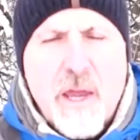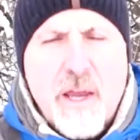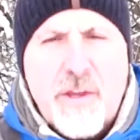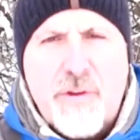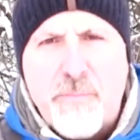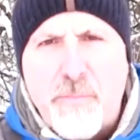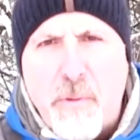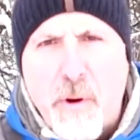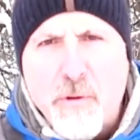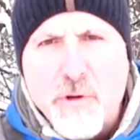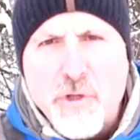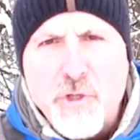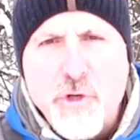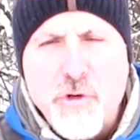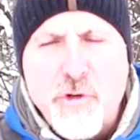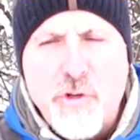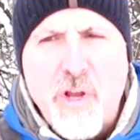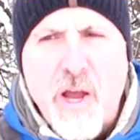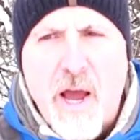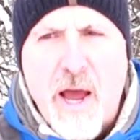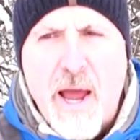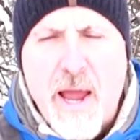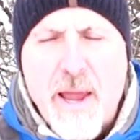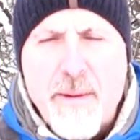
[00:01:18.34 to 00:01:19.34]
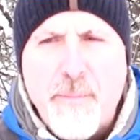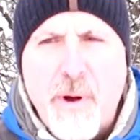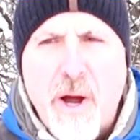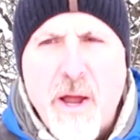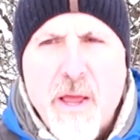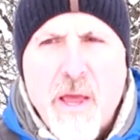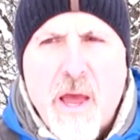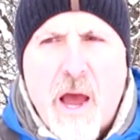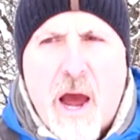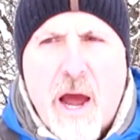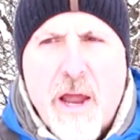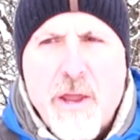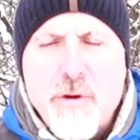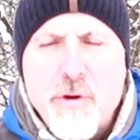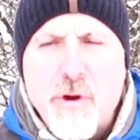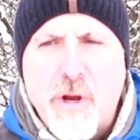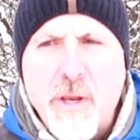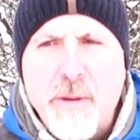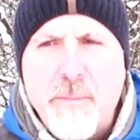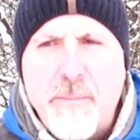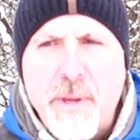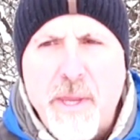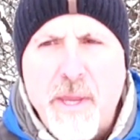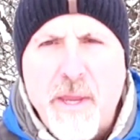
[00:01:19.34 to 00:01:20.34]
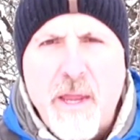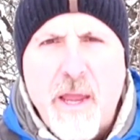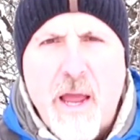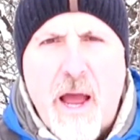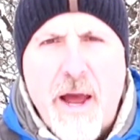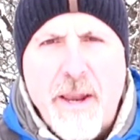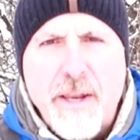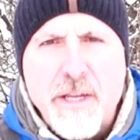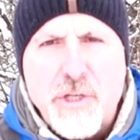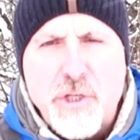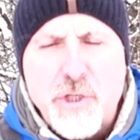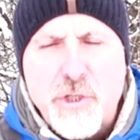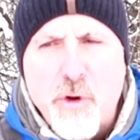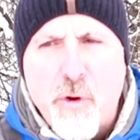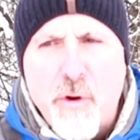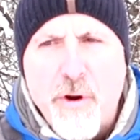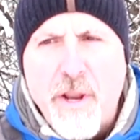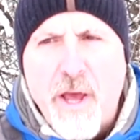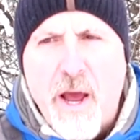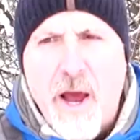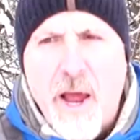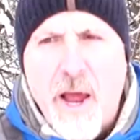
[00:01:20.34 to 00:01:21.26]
Exposure time. Are you going to be on a short